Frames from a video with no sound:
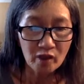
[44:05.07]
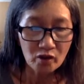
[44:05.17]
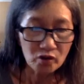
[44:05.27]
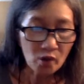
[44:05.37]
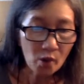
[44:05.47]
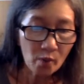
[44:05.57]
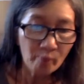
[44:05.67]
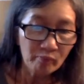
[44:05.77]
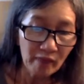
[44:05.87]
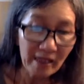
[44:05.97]
So
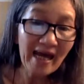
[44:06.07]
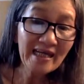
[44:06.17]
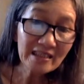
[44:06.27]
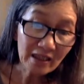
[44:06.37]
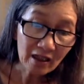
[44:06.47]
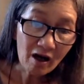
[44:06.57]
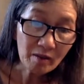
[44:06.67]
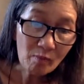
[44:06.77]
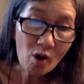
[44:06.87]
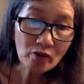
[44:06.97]
there is a
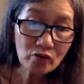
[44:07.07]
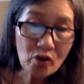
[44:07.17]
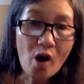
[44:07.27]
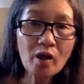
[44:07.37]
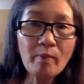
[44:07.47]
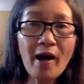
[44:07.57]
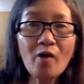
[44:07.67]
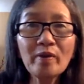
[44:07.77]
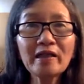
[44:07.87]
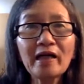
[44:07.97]
lot more to talk
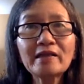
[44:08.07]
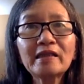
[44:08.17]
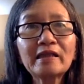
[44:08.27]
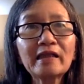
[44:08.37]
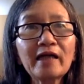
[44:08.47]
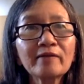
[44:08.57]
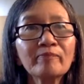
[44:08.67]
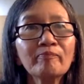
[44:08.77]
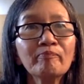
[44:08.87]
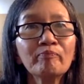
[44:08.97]
about, but I think that
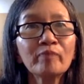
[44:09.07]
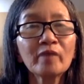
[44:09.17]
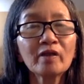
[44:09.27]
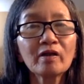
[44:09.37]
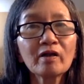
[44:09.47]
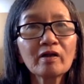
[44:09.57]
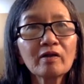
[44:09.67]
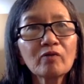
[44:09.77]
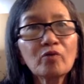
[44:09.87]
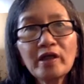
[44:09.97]

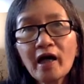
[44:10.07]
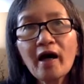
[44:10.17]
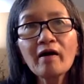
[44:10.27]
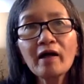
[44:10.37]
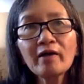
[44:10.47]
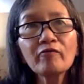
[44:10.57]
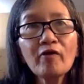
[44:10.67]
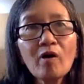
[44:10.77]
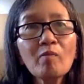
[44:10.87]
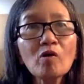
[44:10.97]
we are
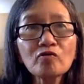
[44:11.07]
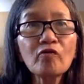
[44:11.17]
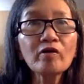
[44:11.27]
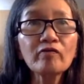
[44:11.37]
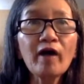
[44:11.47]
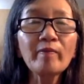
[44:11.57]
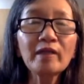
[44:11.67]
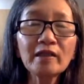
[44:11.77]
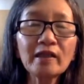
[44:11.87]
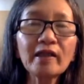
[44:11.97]
almost 45
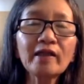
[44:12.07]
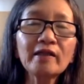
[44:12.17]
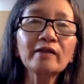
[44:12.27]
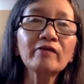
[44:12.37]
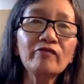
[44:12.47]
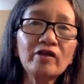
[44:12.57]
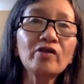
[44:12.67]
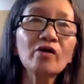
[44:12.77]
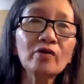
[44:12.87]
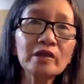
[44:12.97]
minutes, and I think the
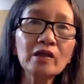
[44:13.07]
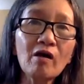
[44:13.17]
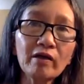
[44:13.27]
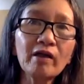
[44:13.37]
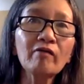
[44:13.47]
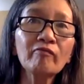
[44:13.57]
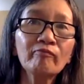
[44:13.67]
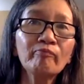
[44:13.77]
video is long enough.